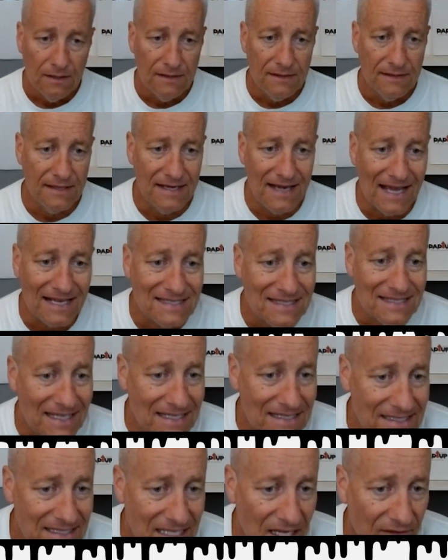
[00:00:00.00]
The next thing
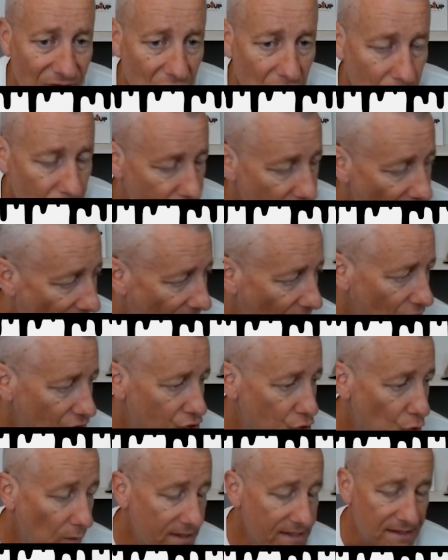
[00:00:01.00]
is giving your child
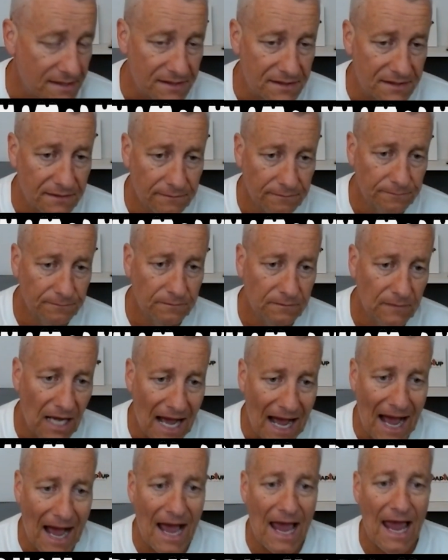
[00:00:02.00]
choices.
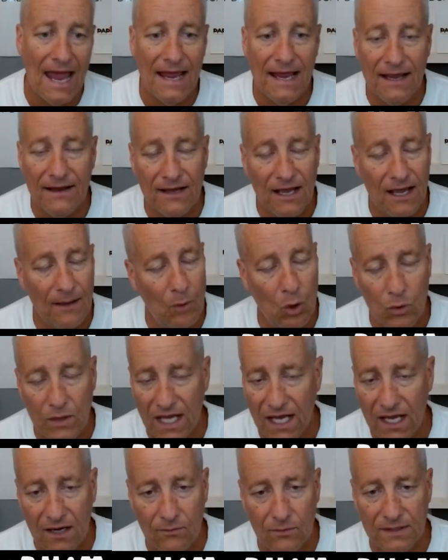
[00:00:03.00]
I am
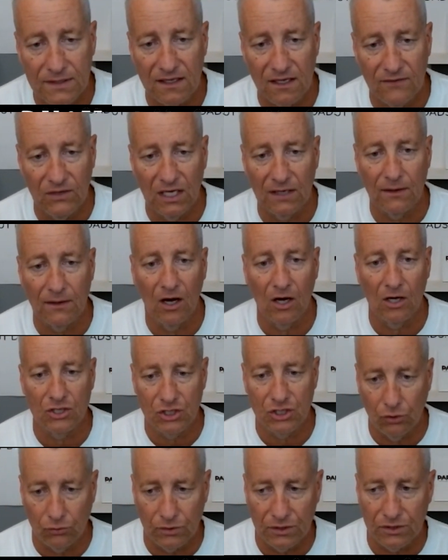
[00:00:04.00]
okay with giving our
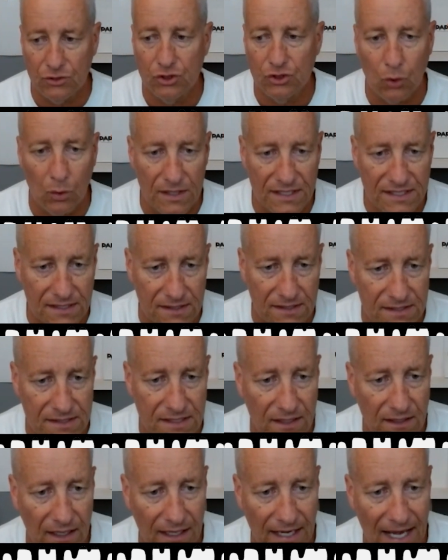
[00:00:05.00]
children choices
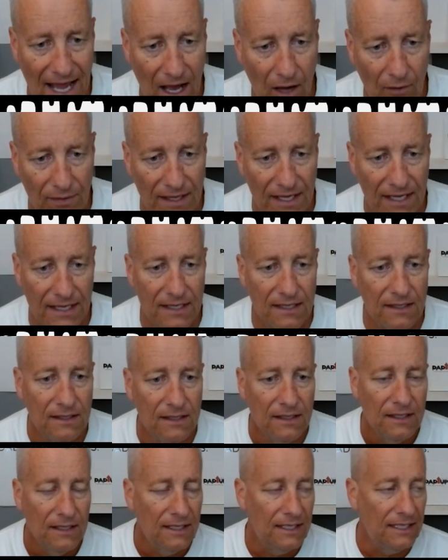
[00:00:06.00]
on how they
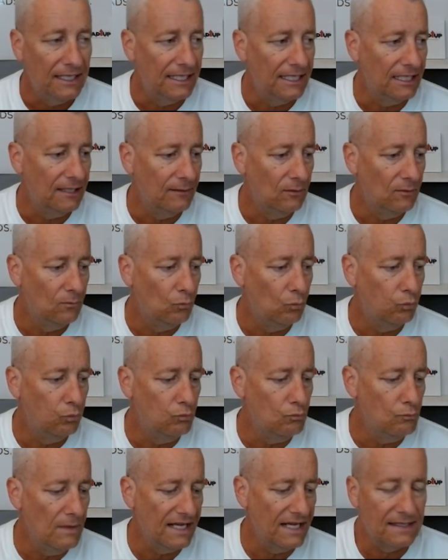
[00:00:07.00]

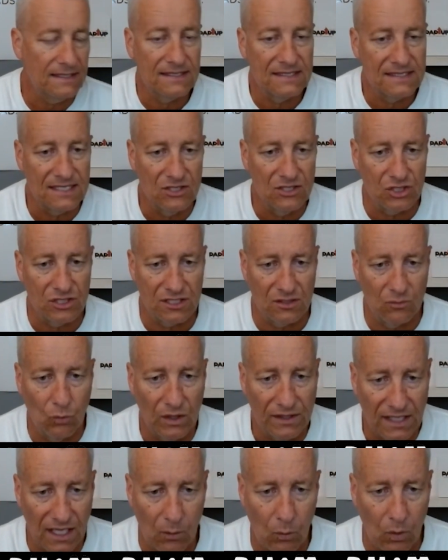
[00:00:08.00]
make the decisions on
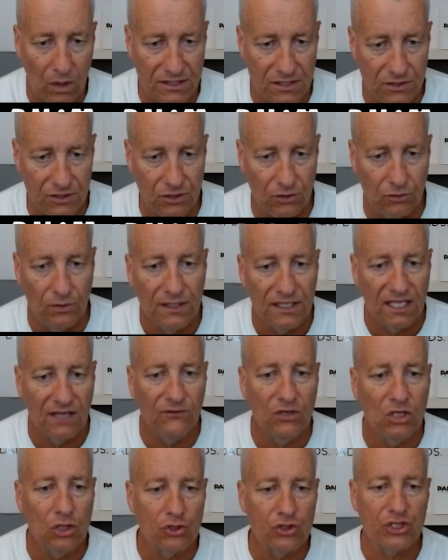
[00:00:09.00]
what they want to do.
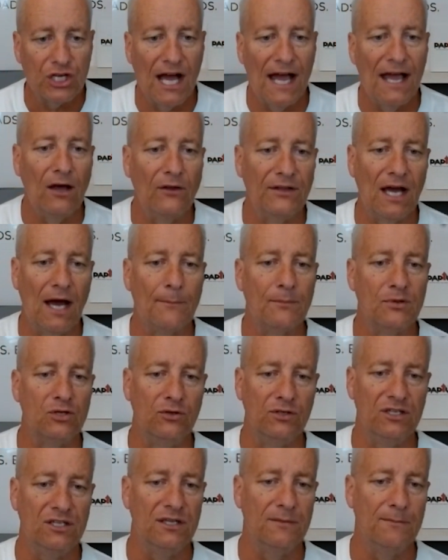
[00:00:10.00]
Giving your child the
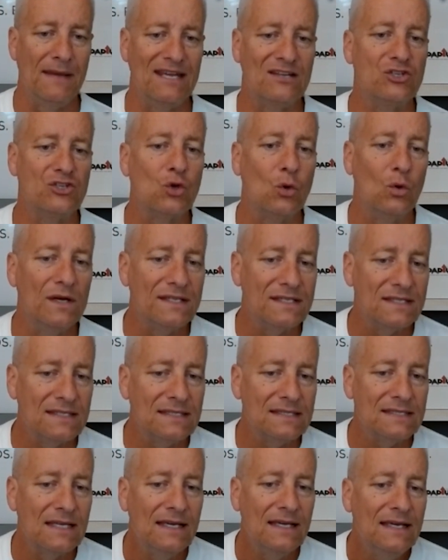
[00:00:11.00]
opportunity to make
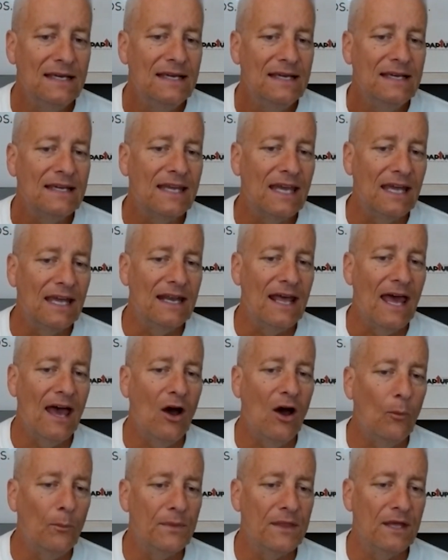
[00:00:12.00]
choices can
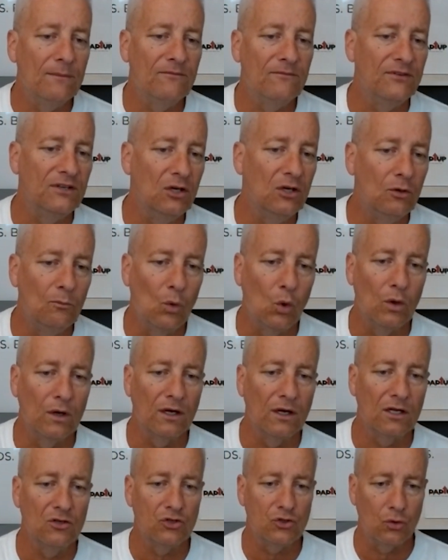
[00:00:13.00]
help them feel more in
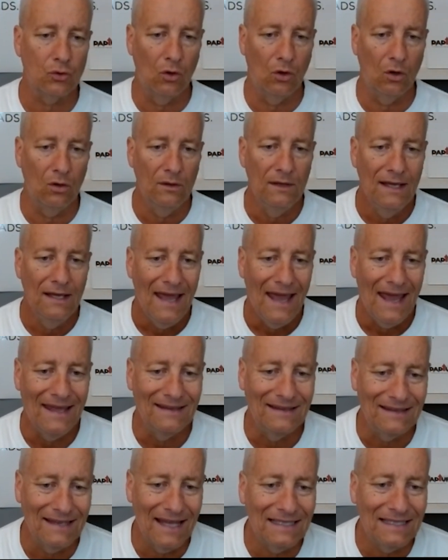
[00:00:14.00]
control
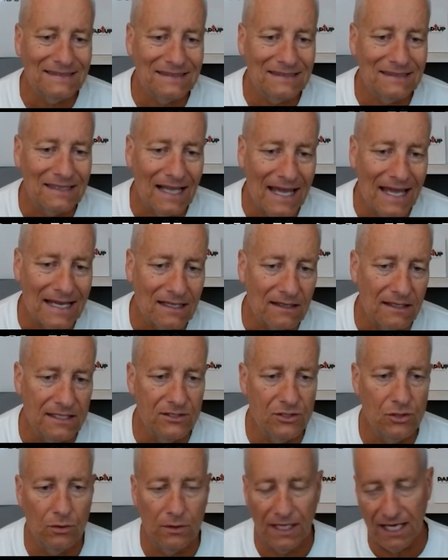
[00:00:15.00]
and less likely
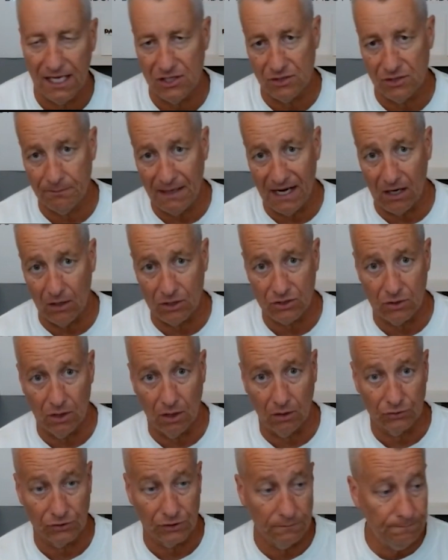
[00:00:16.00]
to engage in power
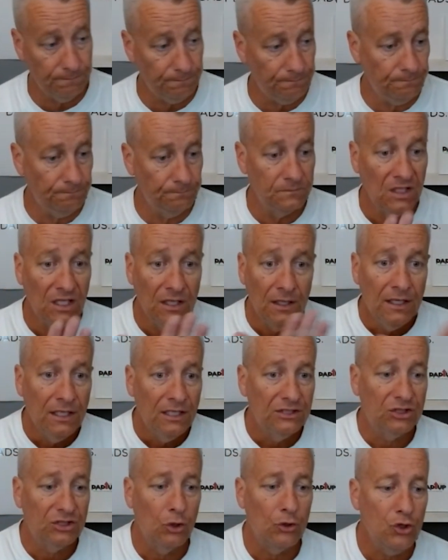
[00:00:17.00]
struggles.
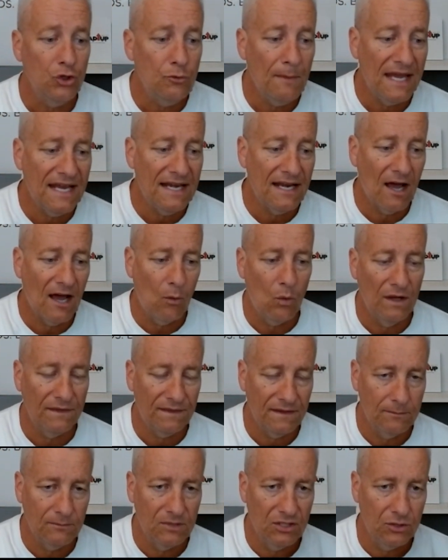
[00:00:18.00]
So you may not want
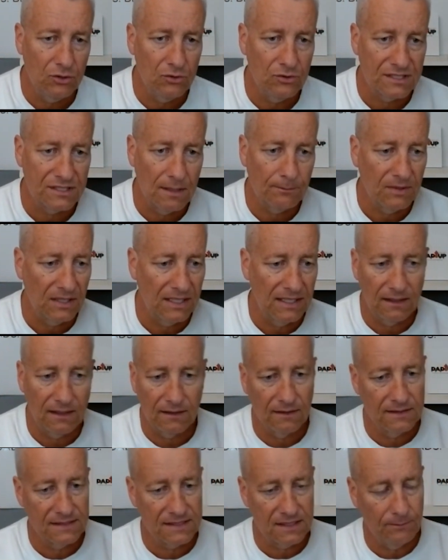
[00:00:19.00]
them to do
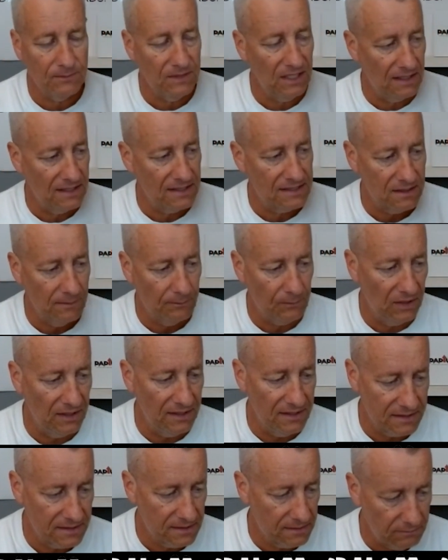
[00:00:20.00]
something as simple
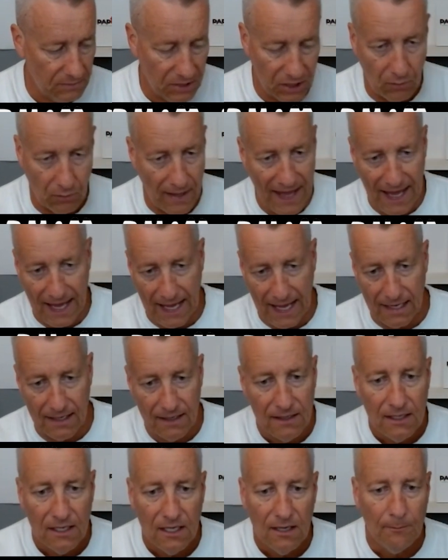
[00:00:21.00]
as, A,
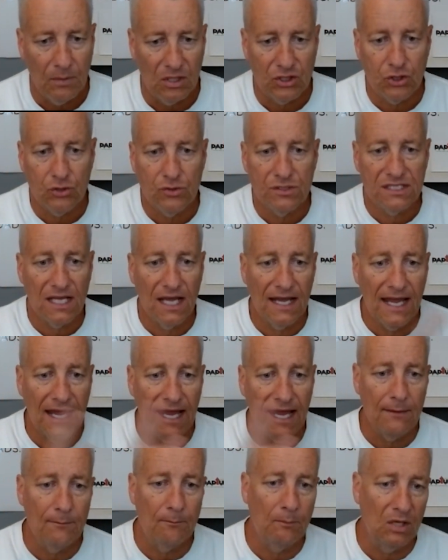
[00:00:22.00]
but you say,
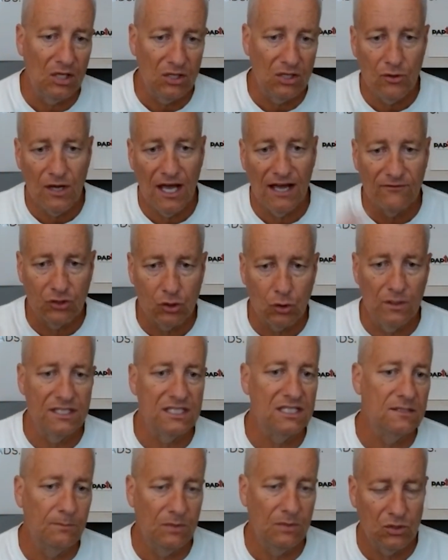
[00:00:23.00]
hey, but you have
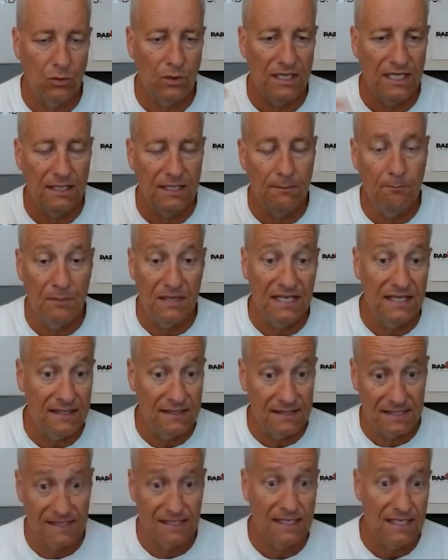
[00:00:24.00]
choices between B
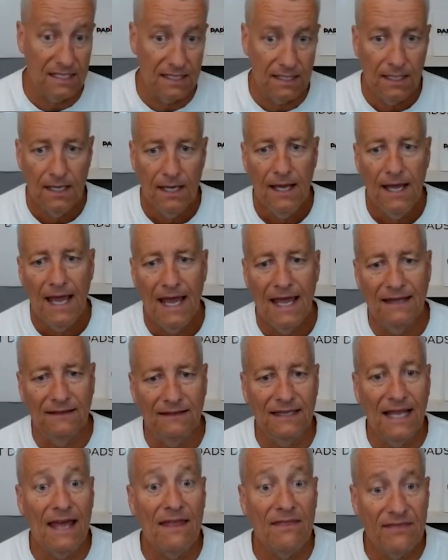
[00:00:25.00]
and C, and
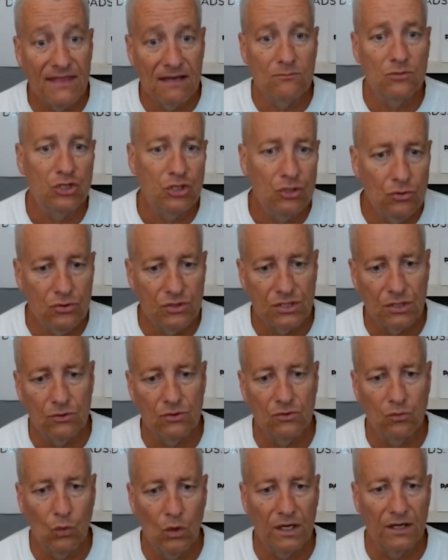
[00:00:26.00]
let them choose
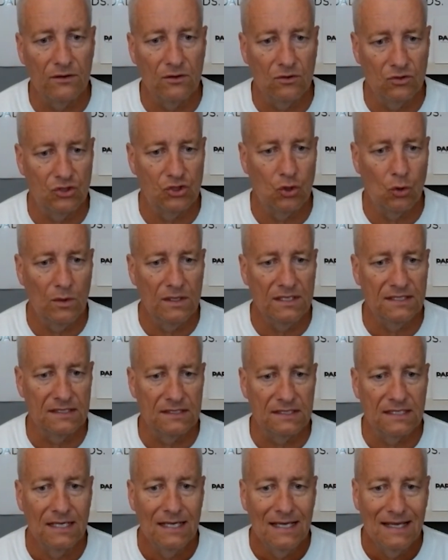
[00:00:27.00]
one of those
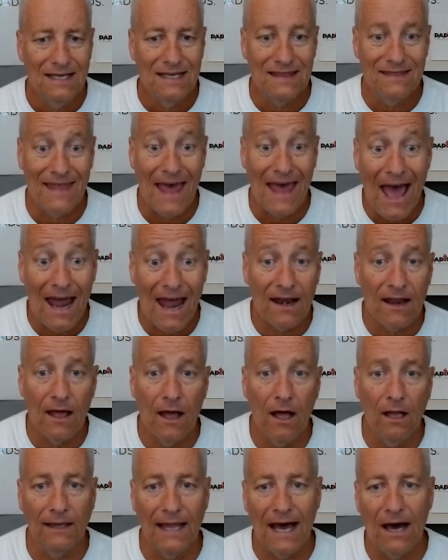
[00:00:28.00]
choices. That
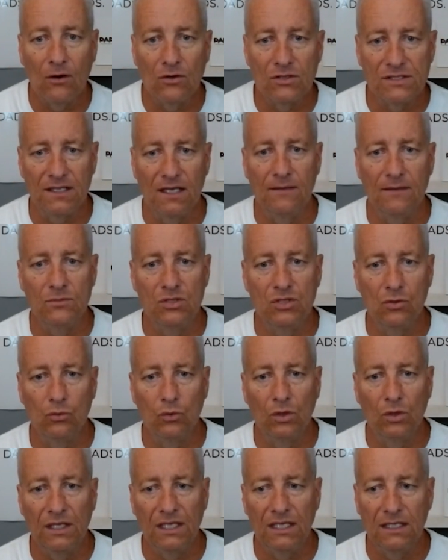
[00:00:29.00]
allows them to
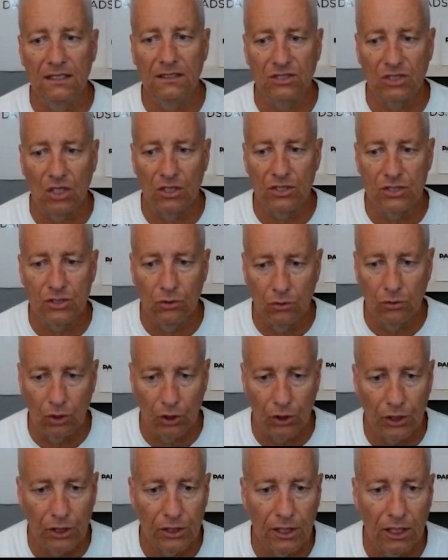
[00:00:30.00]
really start to
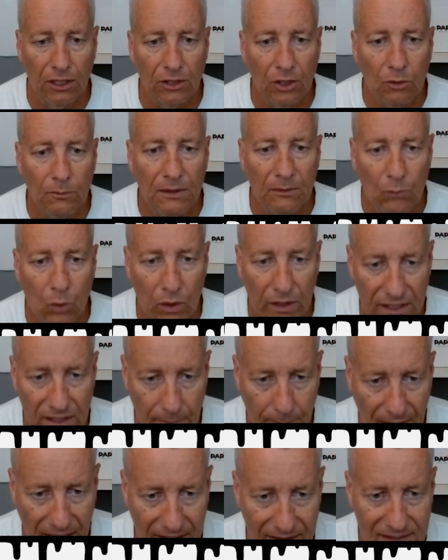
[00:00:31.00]
learn a little bit more
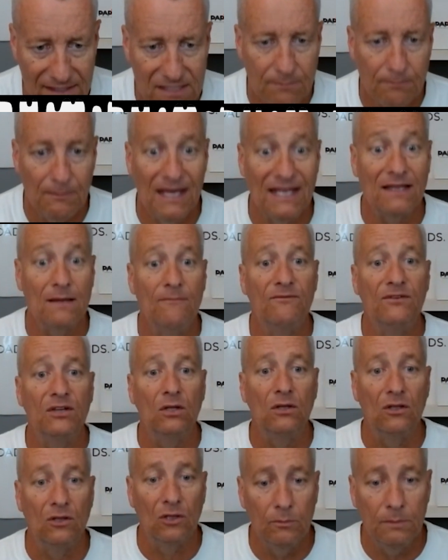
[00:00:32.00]
independence, make them feel
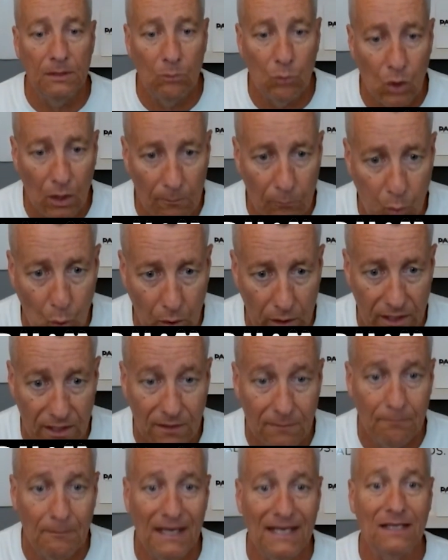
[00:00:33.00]
a little bit more
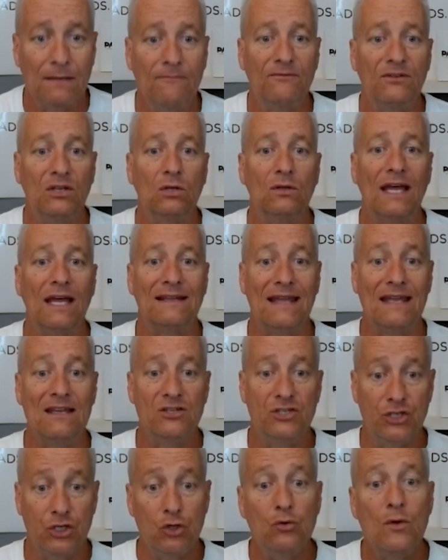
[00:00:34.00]
important, make them feel like they
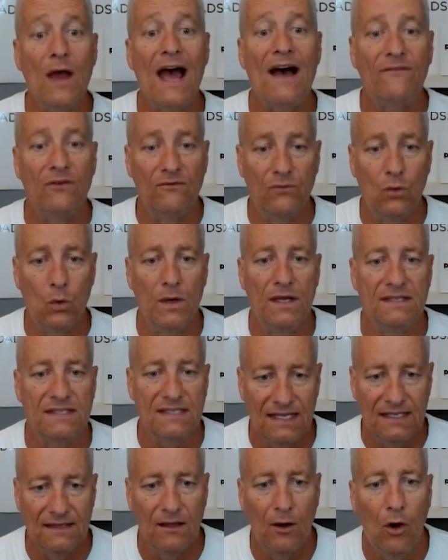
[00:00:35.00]
do have a voice
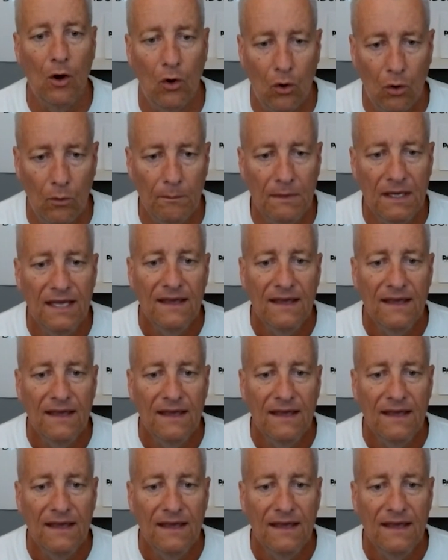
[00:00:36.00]
in the home